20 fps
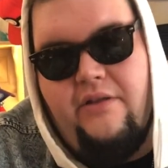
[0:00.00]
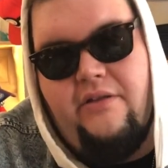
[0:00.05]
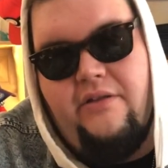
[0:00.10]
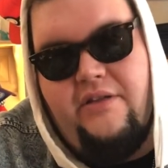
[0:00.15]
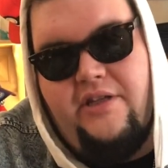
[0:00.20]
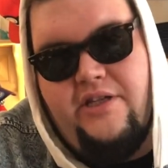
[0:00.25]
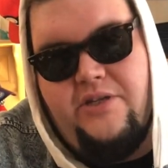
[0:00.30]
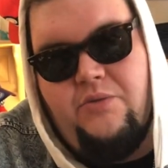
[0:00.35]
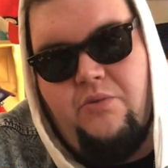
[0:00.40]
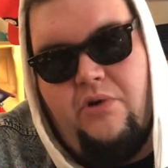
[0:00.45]

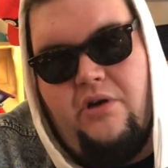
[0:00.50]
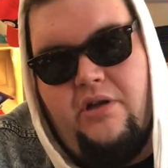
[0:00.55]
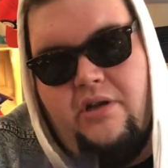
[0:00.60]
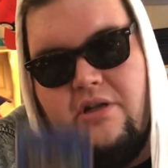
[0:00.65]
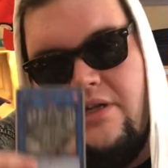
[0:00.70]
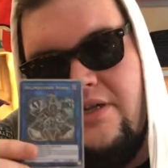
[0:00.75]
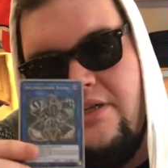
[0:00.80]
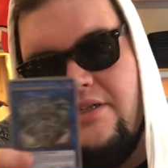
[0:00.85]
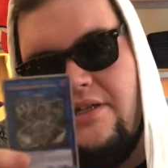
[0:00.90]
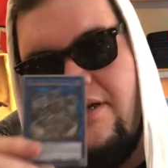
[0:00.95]
this one
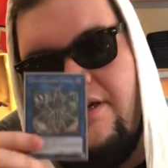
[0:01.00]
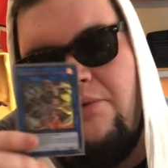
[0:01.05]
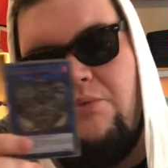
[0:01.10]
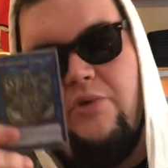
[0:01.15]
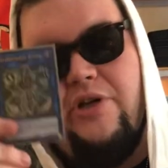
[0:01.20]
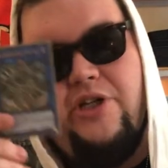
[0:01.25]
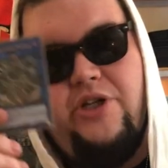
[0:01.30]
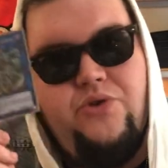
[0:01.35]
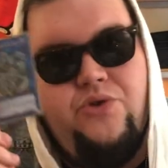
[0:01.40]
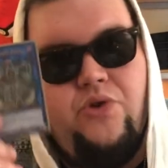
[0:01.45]
is like
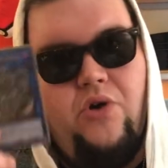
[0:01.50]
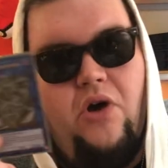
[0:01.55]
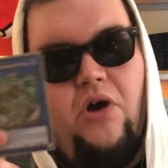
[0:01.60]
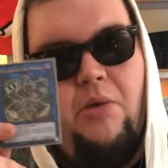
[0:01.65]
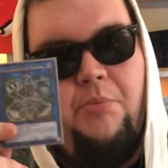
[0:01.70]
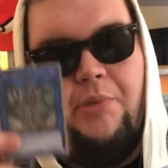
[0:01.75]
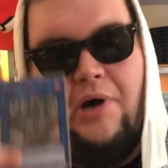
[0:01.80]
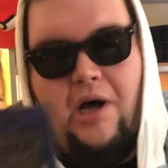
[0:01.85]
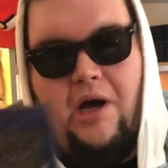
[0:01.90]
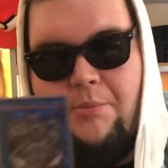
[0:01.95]
when you draw a
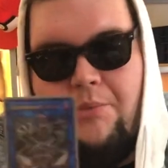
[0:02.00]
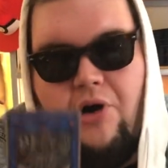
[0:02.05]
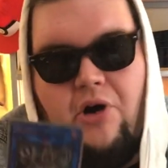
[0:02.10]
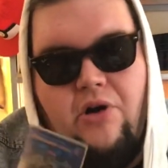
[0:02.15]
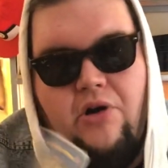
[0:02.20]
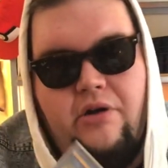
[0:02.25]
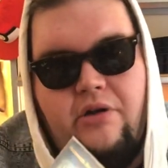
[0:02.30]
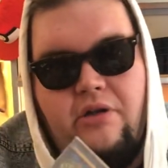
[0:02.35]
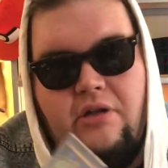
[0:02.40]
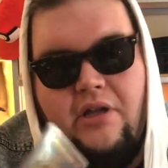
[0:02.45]

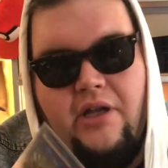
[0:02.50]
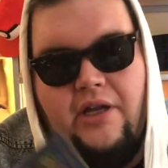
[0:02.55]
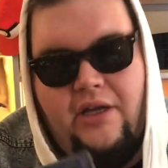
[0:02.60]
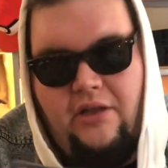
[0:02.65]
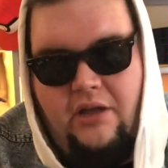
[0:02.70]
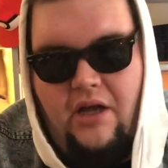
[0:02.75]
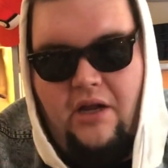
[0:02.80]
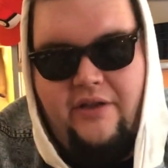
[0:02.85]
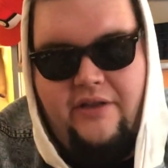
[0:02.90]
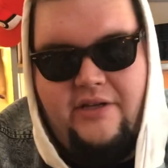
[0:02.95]
Bombard. Like a
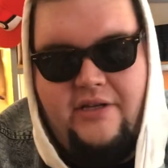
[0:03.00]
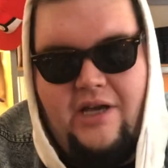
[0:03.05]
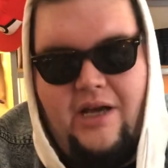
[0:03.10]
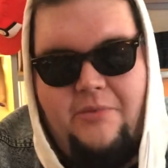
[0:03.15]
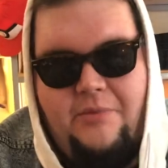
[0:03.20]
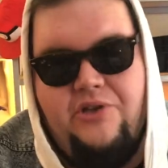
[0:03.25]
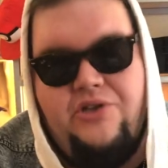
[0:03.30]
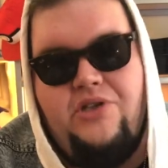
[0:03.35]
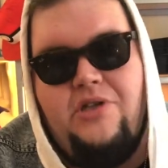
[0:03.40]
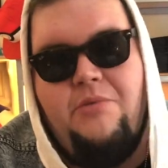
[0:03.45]
lot of the time
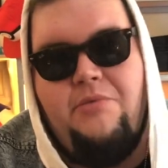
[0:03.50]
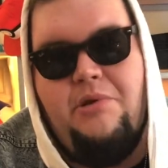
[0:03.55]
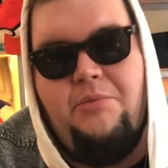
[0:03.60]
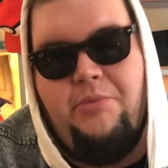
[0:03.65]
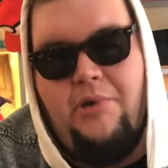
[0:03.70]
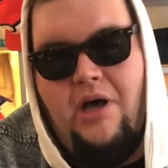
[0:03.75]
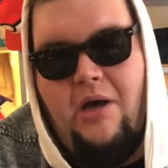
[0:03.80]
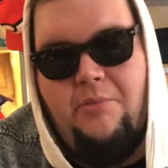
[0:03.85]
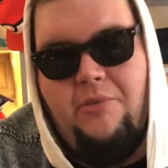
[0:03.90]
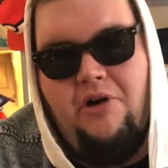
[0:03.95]
you'll summon
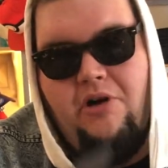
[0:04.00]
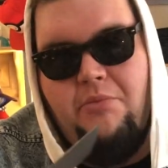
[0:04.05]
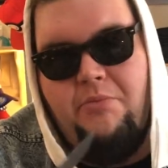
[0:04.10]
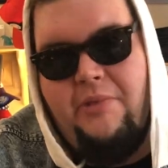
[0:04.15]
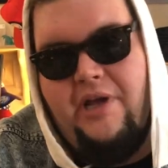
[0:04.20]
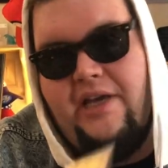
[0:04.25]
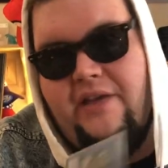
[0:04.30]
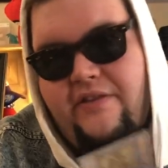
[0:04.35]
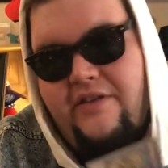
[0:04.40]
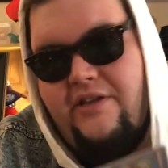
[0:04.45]
Bombard,
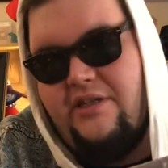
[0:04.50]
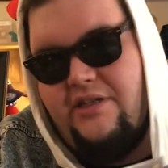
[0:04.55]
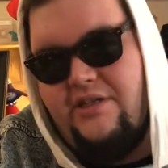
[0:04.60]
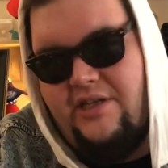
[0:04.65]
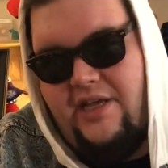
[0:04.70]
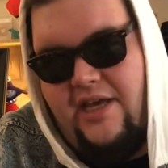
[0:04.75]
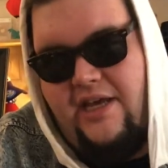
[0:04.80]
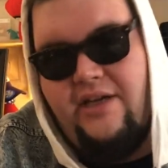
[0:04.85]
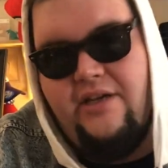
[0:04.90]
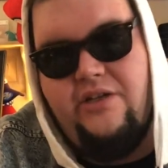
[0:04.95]
make this
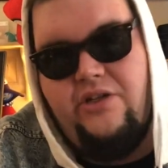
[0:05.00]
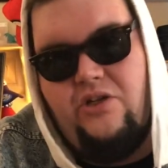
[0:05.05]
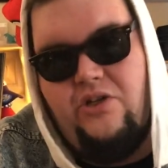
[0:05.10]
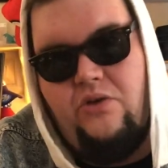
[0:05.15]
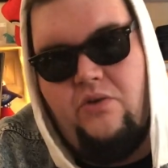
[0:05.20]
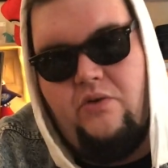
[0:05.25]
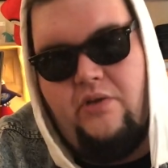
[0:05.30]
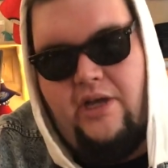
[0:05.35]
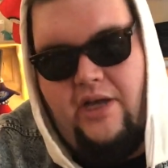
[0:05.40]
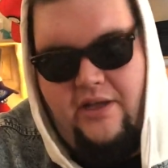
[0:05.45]
take a
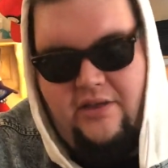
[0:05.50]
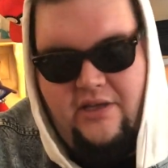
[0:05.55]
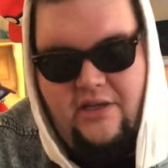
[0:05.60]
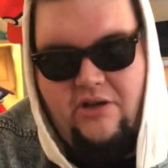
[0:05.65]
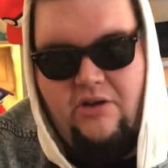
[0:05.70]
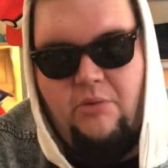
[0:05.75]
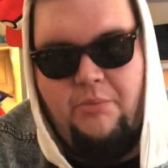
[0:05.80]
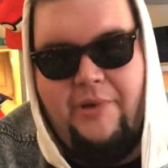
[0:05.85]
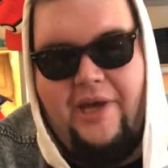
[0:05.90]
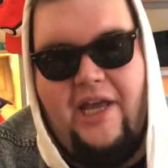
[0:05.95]
dude, and then
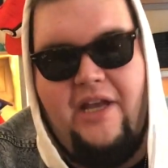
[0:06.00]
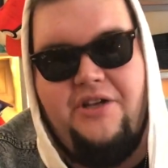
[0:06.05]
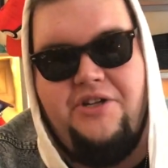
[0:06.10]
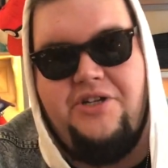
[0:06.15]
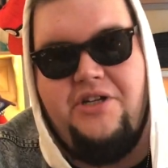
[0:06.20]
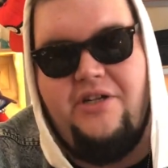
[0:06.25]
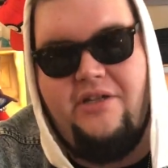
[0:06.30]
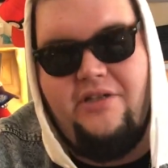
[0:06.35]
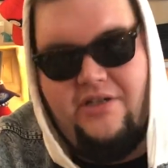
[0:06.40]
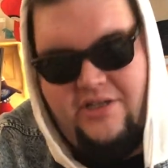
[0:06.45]
you'll banish
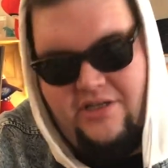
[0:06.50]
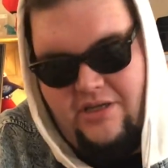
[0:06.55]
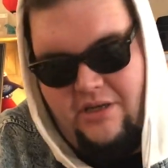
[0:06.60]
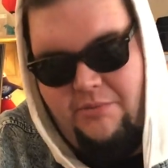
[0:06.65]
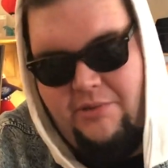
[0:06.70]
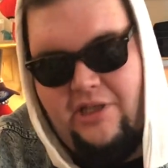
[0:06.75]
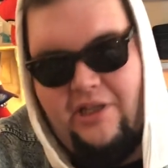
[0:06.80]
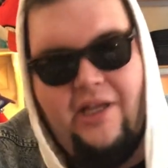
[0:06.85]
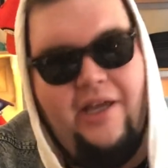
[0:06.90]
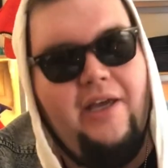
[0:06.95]
it to
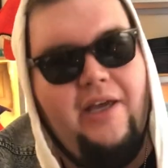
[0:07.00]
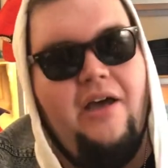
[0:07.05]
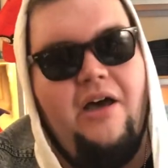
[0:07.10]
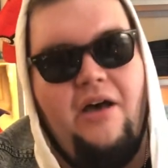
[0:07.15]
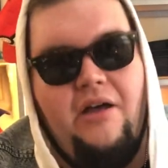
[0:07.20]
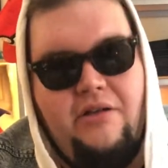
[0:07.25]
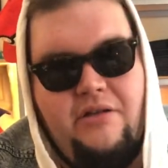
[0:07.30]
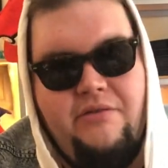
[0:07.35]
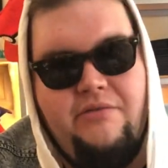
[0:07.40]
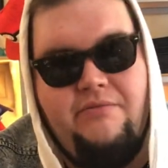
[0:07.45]
summon like
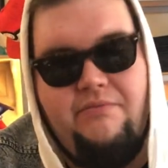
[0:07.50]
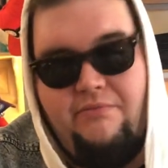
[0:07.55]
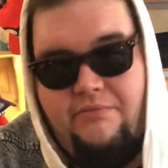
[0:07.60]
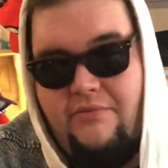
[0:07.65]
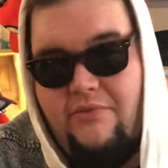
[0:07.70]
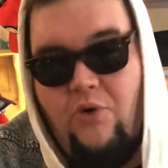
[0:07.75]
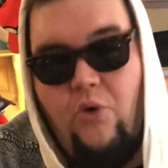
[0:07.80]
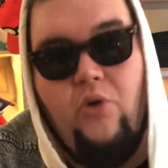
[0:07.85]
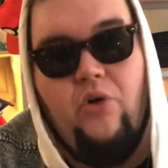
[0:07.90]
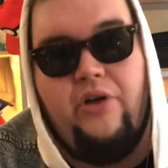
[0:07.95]
a
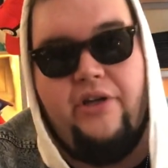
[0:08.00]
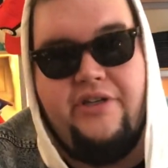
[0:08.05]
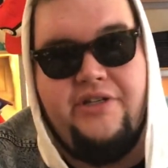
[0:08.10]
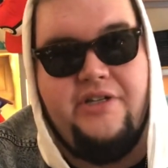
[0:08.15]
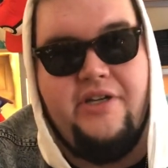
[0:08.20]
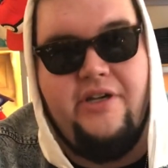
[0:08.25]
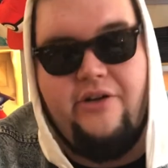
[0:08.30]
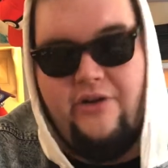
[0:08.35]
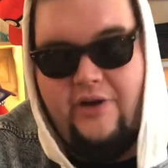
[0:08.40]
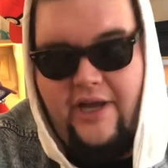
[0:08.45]
Orcust
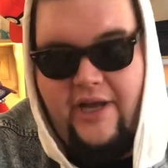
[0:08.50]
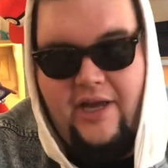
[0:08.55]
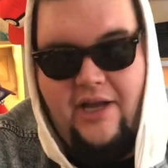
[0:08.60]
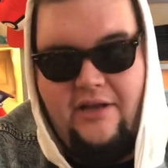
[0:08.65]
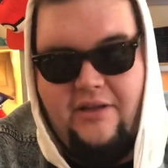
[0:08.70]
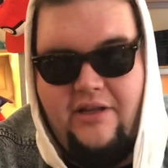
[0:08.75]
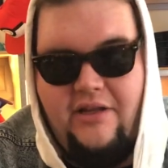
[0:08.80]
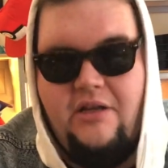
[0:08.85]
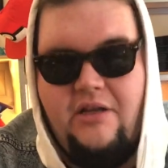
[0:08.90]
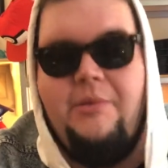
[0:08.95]
in your hand,
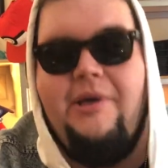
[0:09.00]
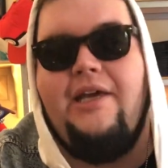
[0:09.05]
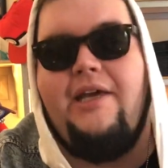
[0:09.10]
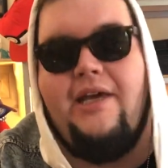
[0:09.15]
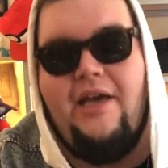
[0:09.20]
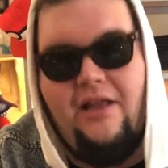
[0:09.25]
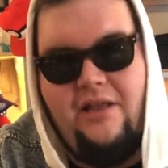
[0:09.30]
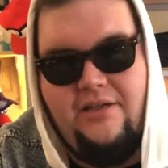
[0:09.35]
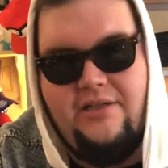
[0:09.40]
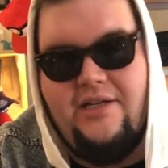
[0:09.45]
and then you make
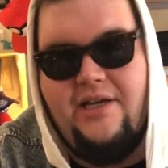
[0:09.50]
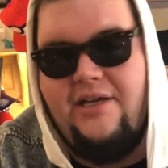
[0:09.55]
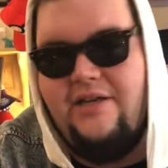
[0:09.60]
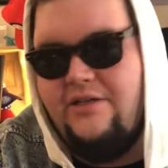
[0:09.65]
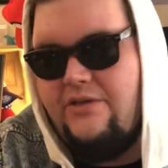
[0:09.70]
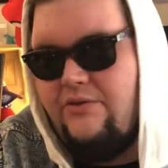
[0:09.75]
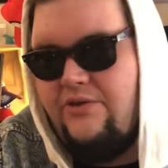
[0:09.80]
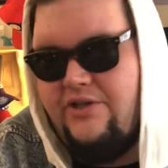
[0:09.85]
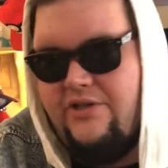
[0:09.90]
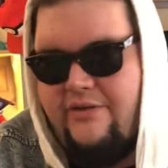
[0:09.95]
Galatea.
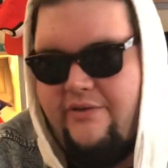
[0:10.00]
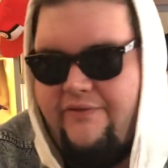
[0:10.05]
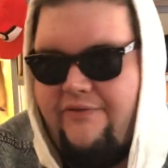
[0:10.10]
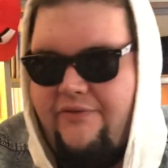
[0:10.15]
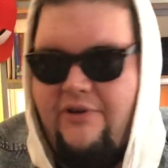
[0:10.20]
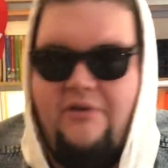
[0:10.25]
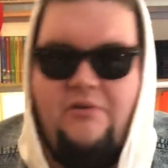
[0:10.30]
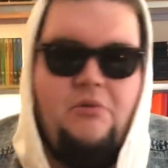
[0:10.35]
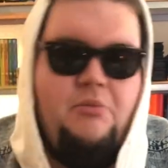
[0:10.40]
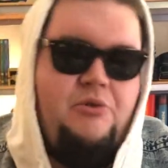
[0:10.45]
So just a
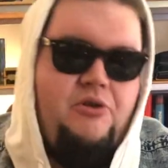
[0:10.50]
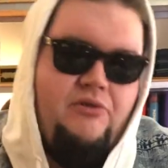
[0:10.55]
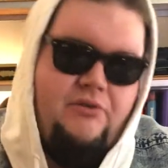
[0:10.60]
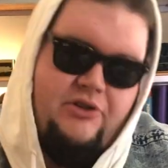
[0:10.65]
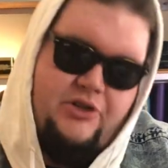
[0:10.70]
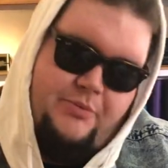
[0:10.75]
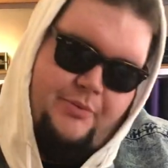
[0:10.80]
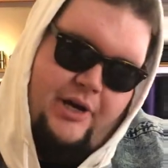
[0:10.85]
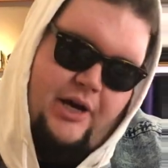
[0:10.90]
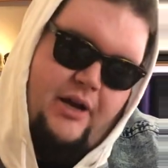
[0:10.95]
free removal
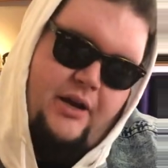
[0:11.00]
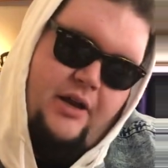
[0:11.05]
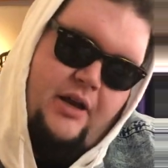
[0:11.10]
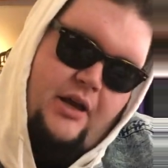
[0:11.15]
spot.